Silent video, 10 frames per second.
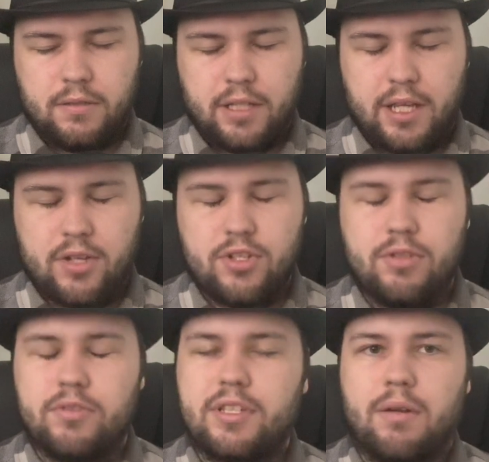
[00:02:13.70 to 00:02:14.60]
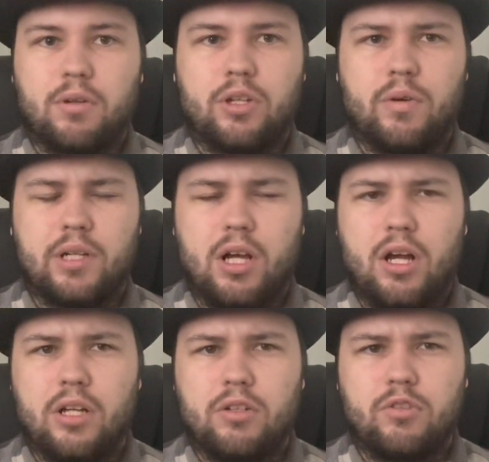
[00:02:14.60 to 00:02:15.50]
issues that were going
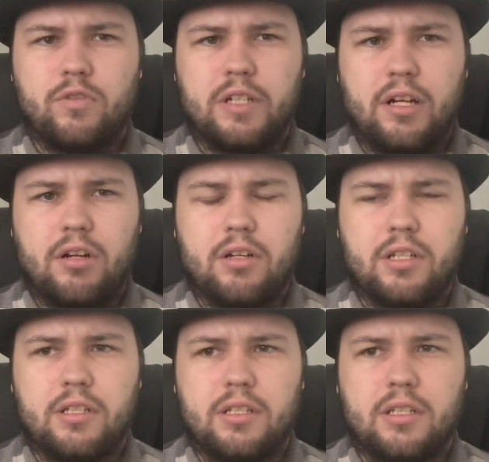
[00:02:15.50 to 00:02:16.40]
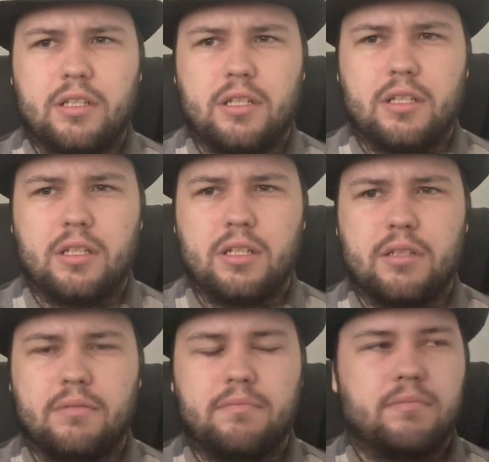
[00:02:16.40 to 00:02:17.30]
on over there in
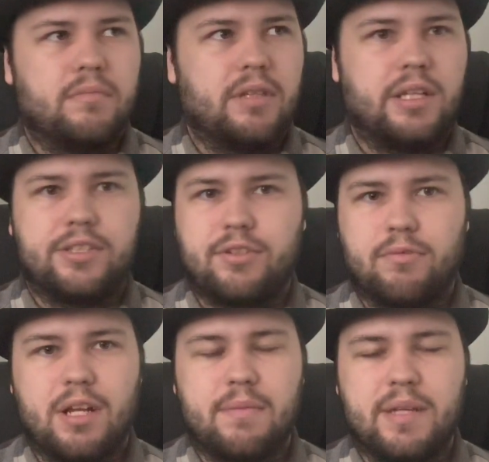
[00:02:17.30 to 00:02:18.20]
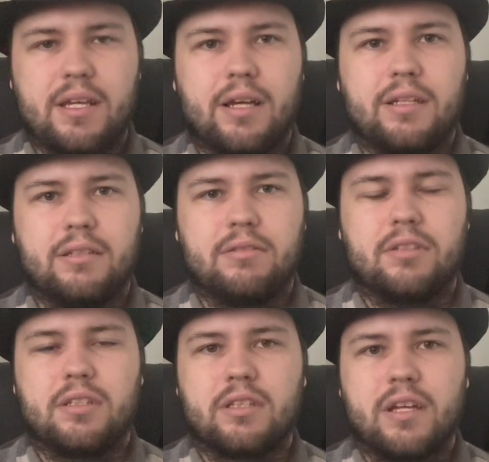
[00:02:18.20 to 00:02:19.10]
the East Arabia, and
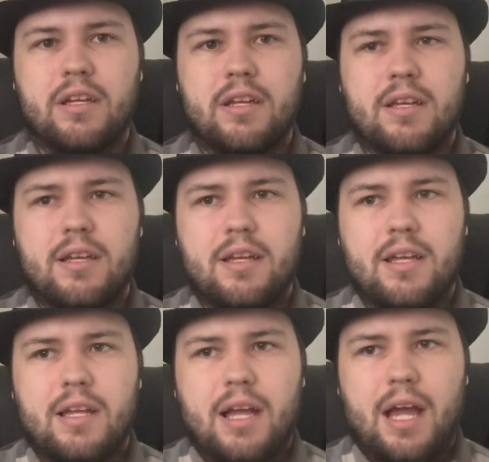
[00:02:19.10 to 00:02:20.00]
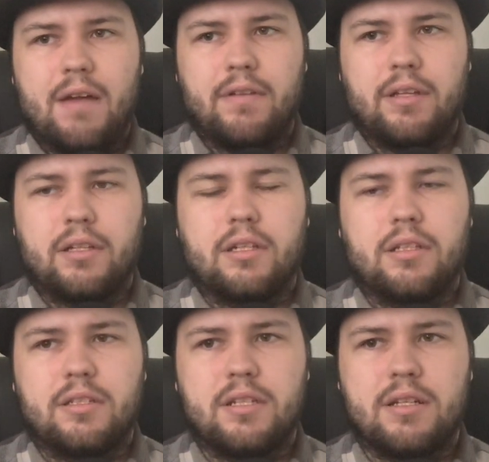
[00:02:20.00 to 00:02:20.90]
having
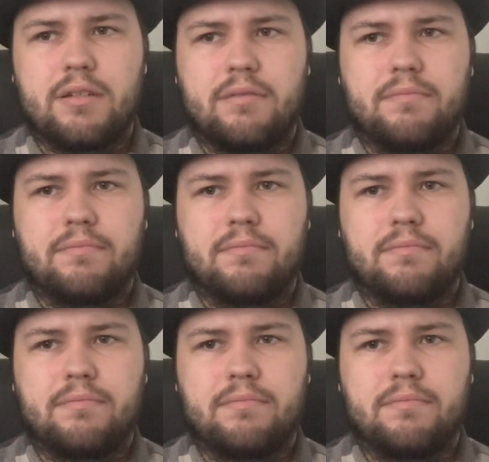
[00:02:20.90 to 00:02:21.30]
to